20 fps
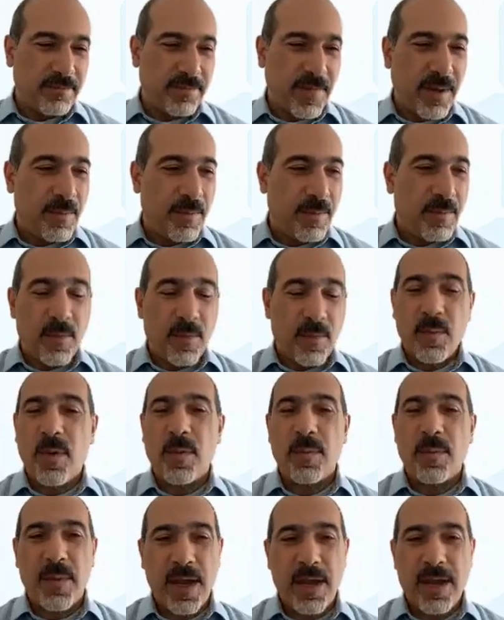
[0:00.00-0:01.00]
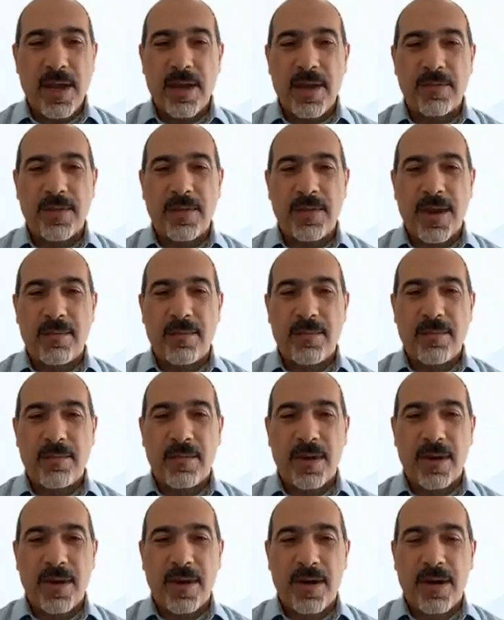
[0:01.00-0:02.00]
many of them
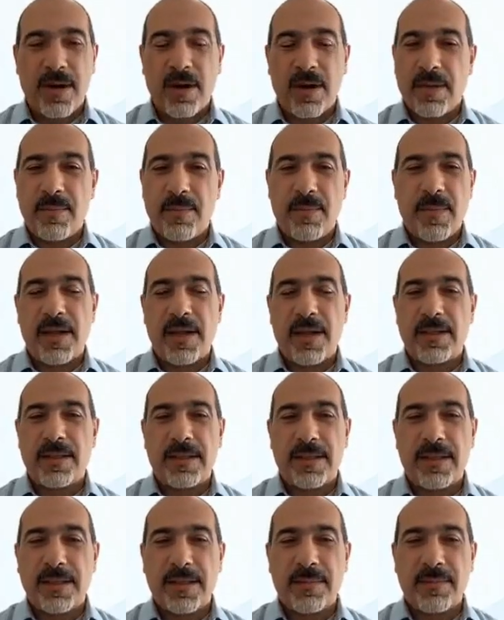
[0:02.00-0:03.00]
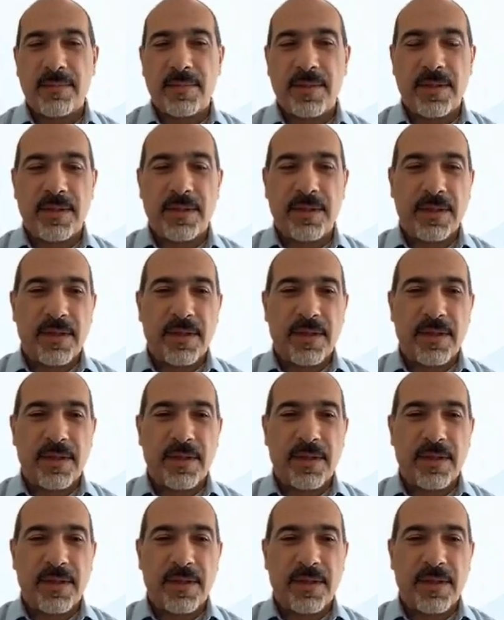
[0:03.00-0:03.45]
are embedded systems,